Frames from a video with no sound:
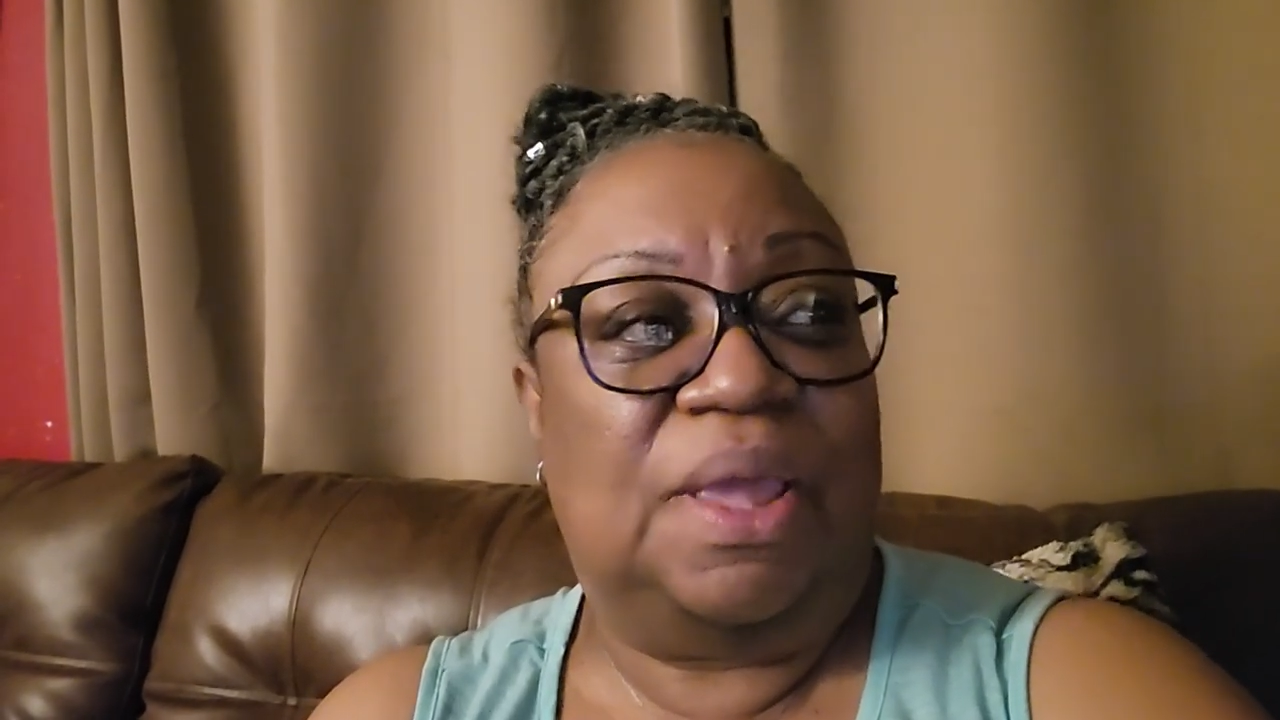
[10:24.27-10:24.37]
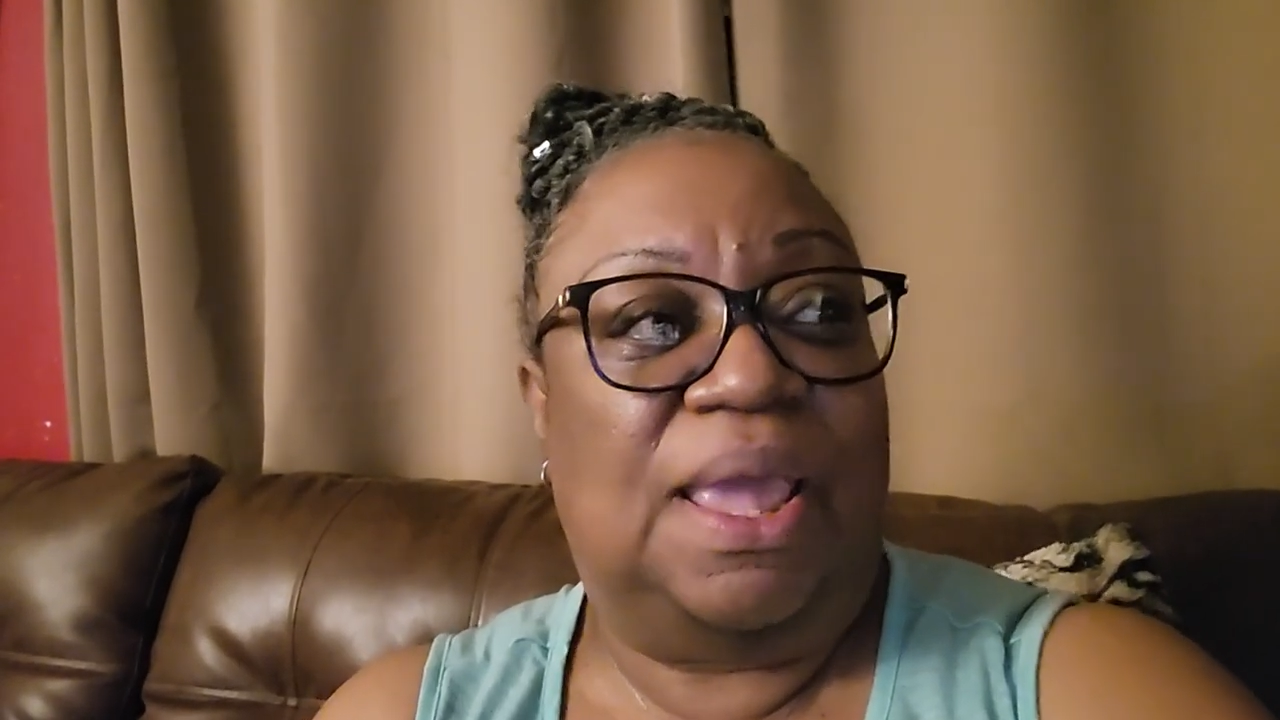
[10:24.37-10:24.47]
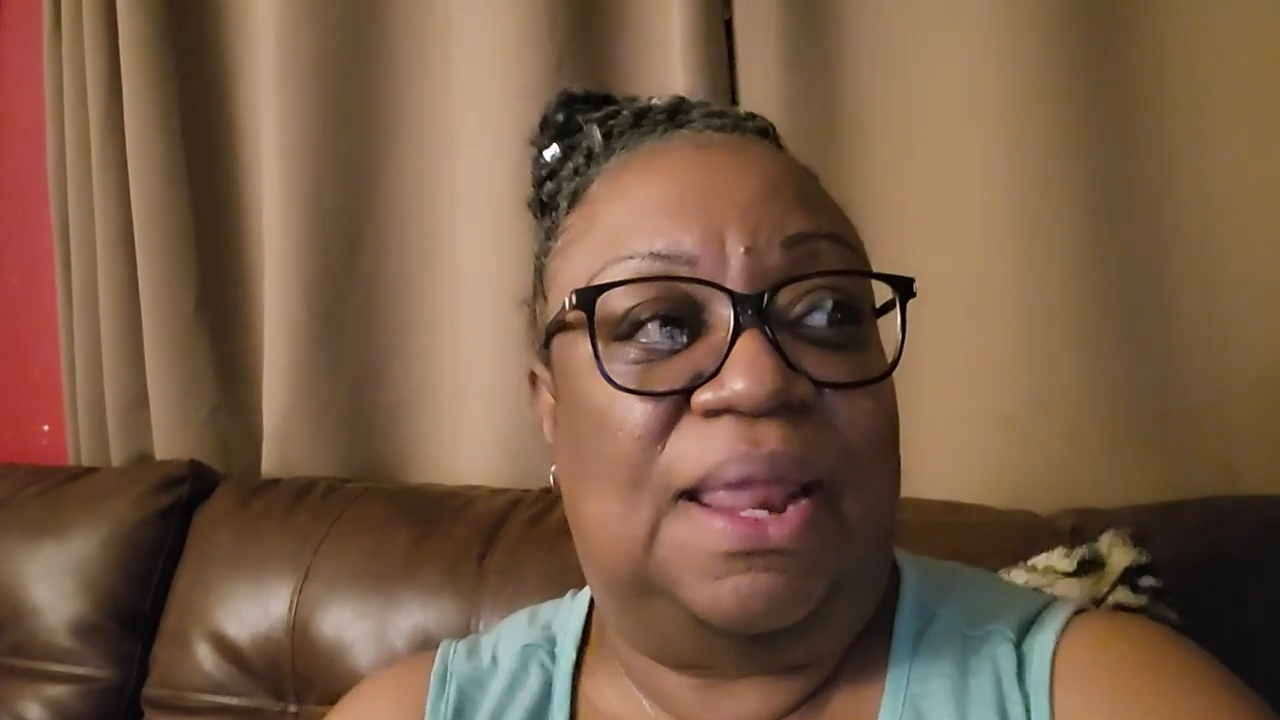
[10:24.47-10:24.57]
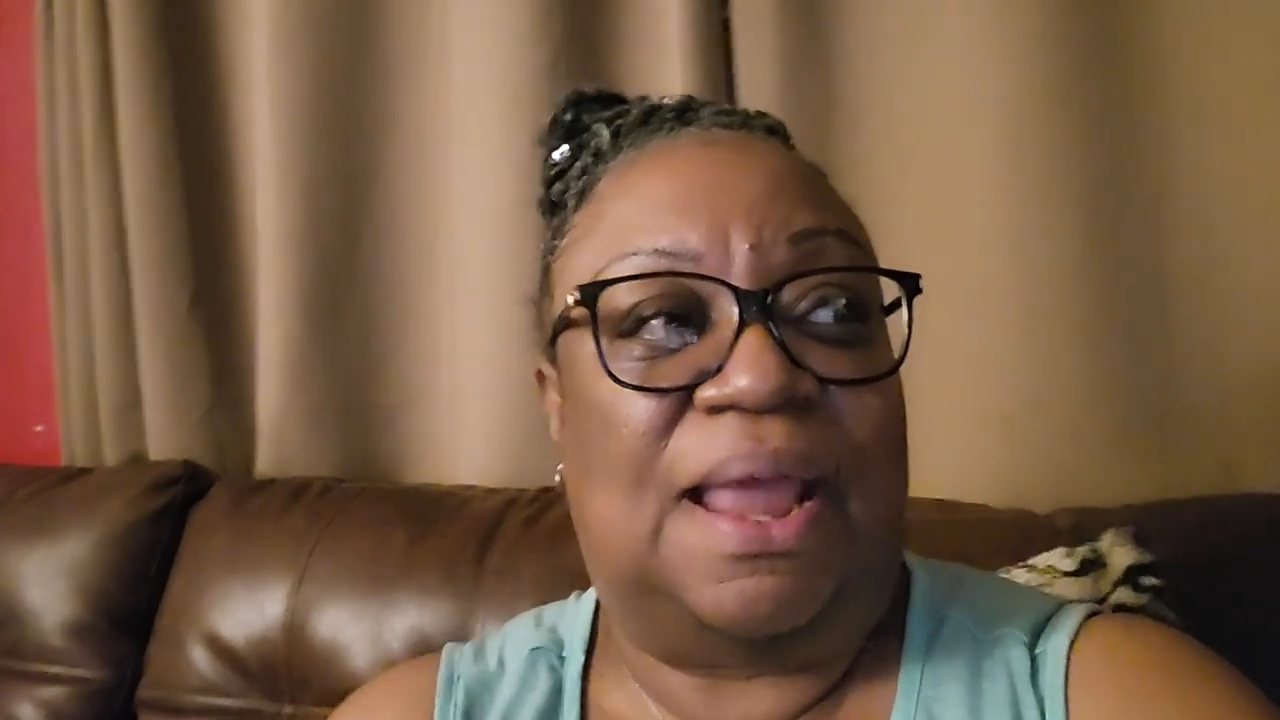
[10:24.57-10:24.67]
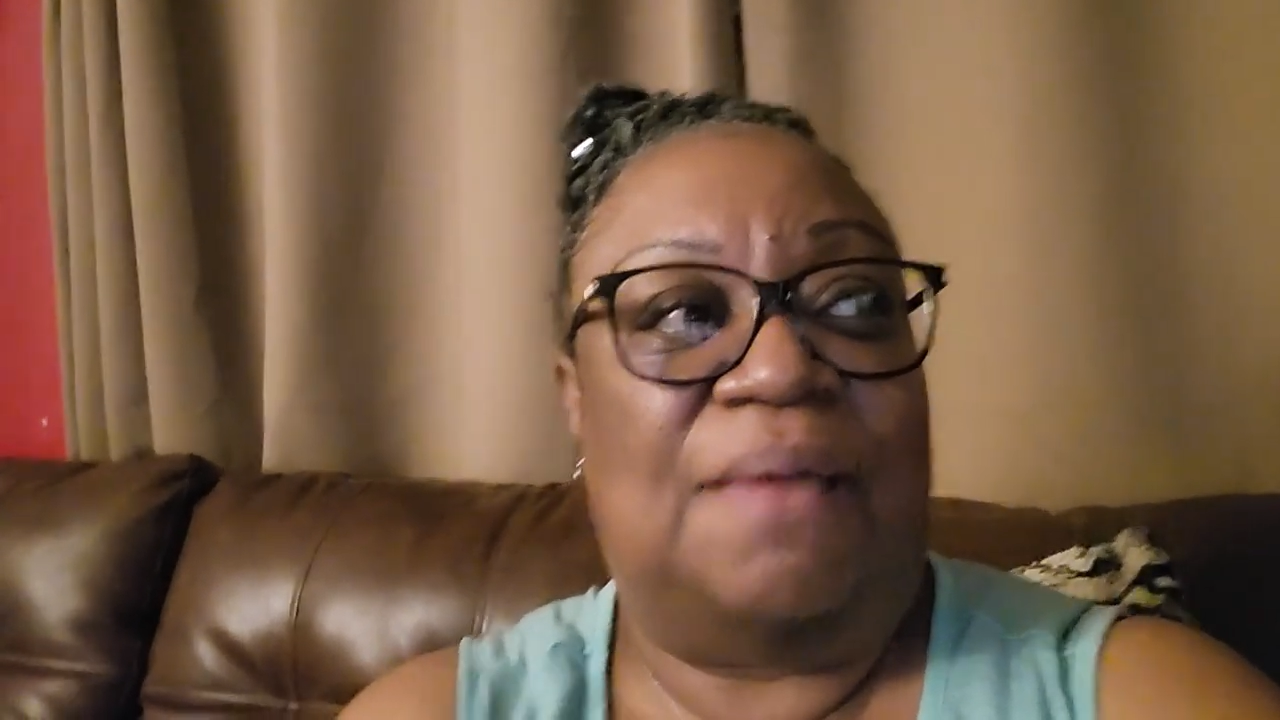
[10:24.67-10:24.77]

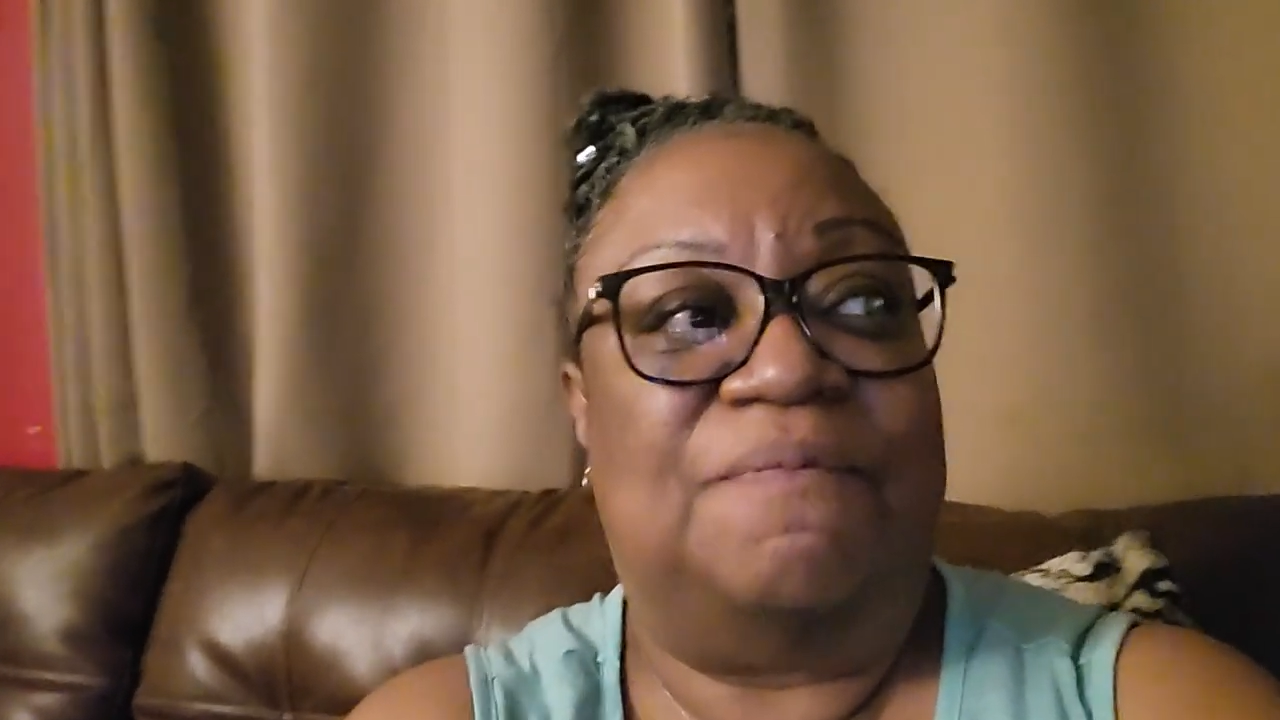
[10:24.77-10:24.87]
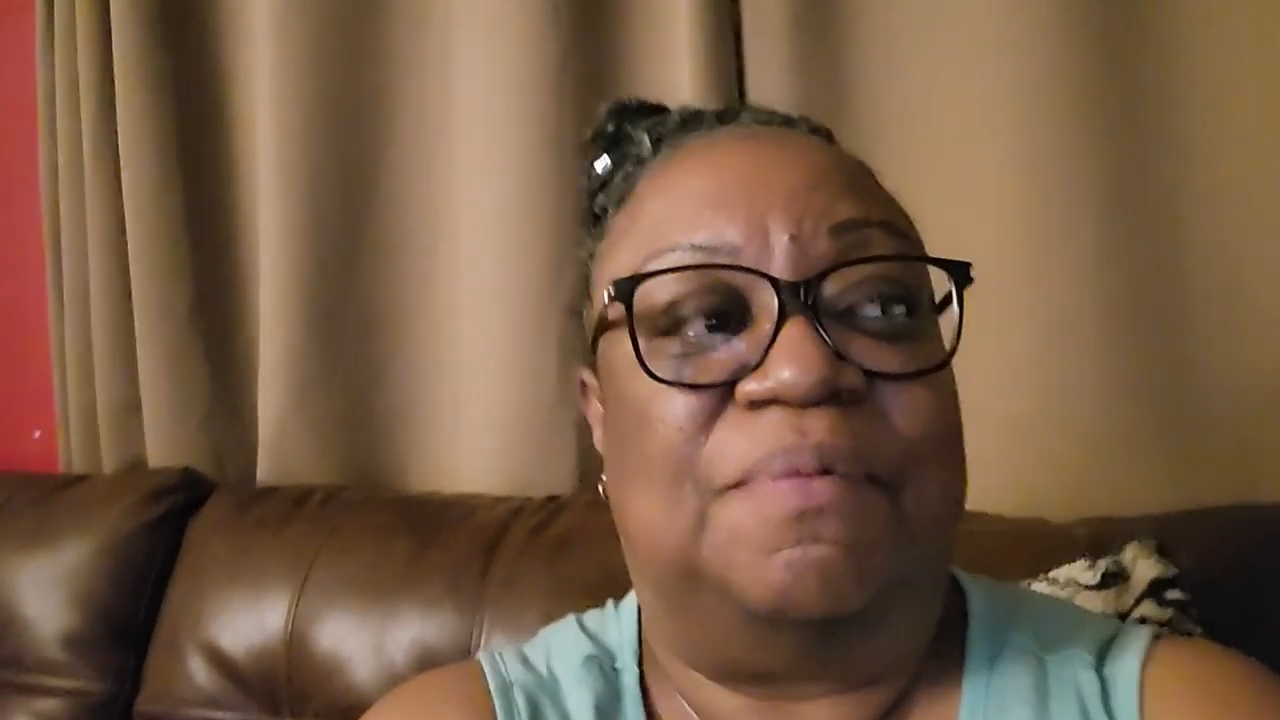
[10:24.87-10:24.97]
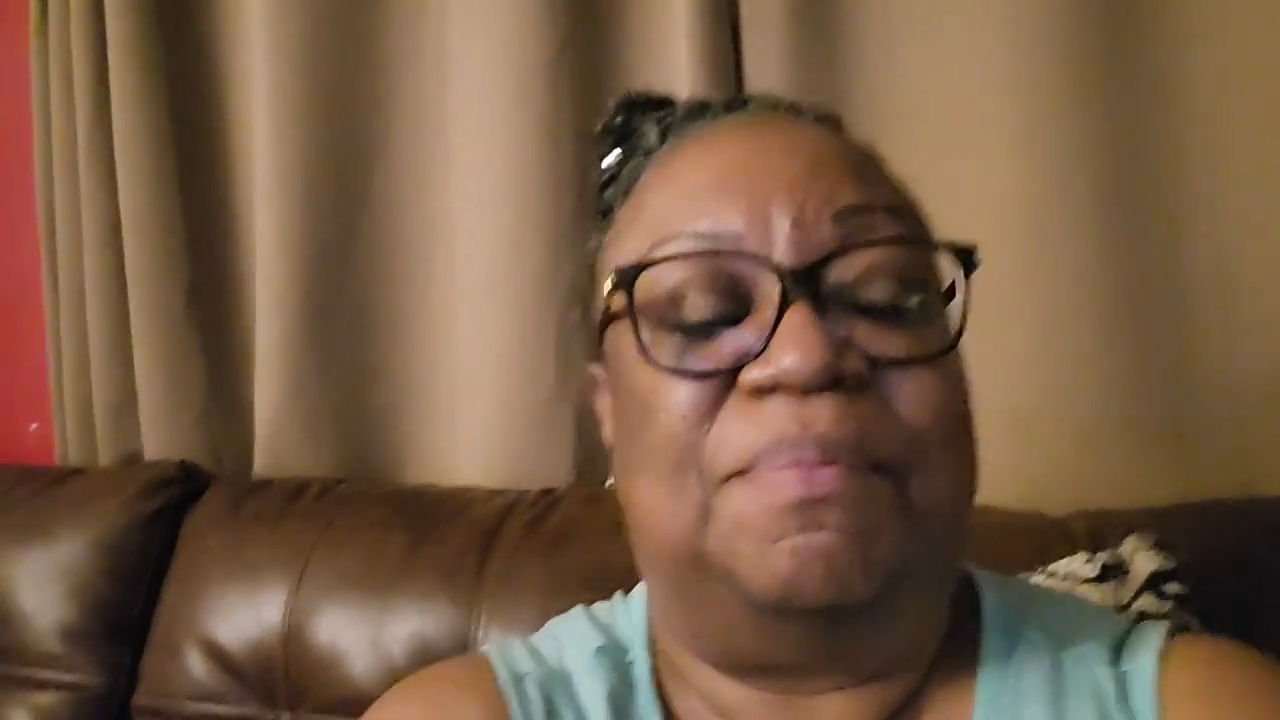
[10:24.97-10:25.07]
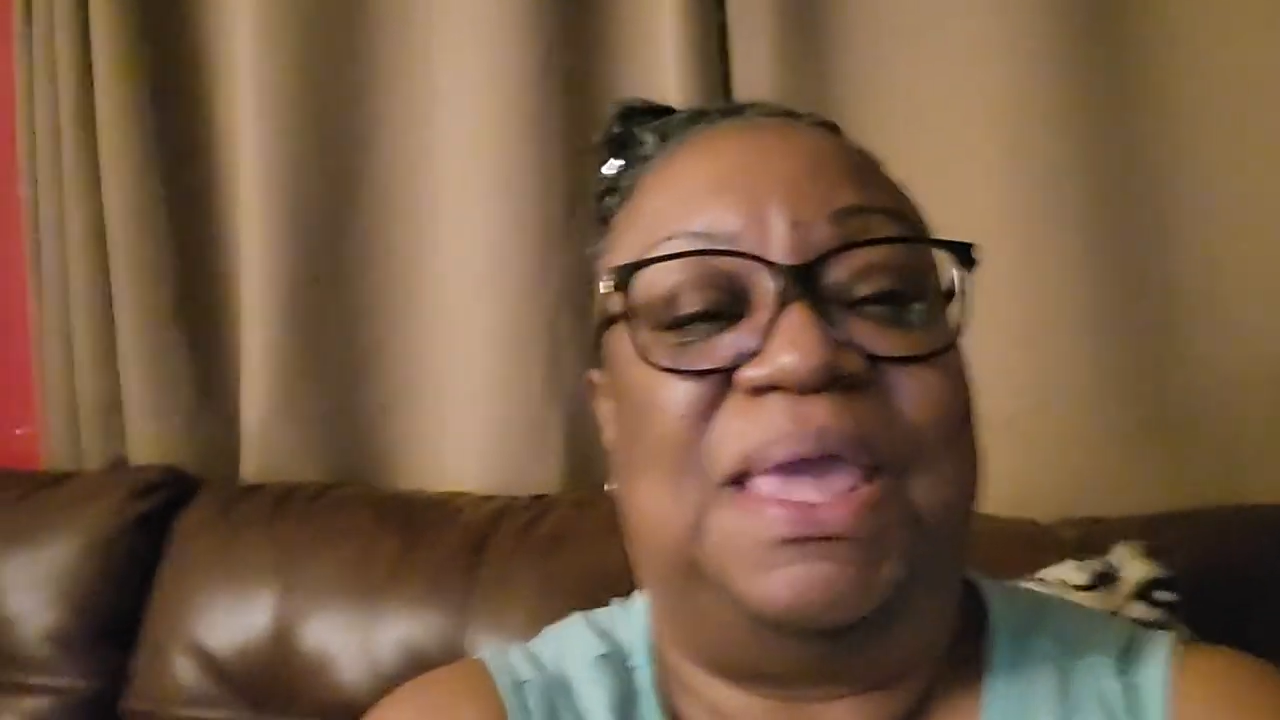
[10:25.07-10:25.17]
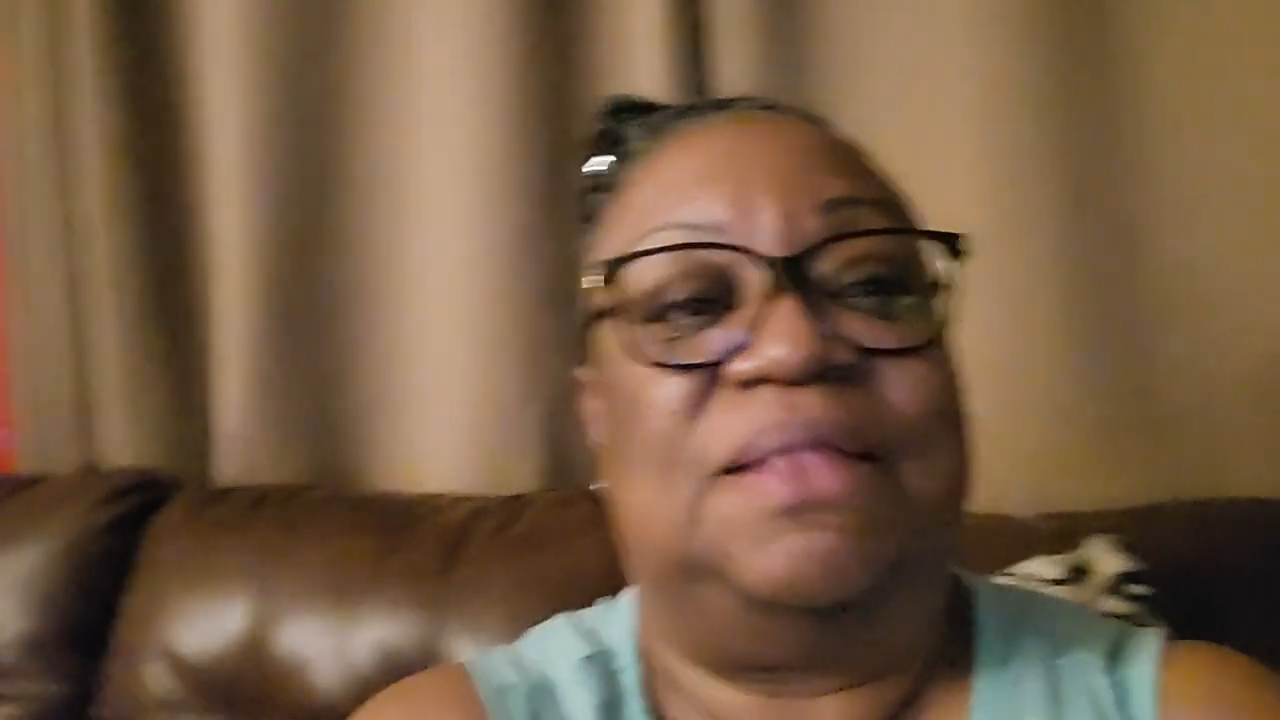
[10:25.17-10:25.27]
and
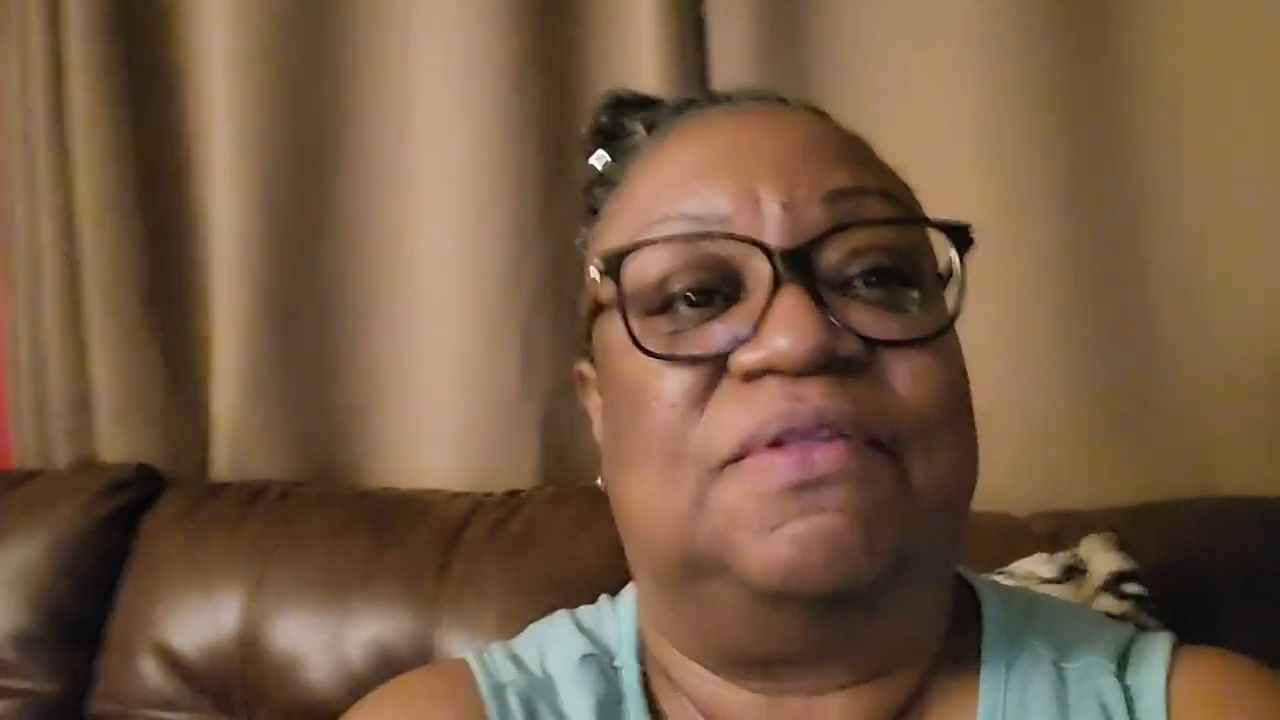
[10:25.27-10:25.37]
I've made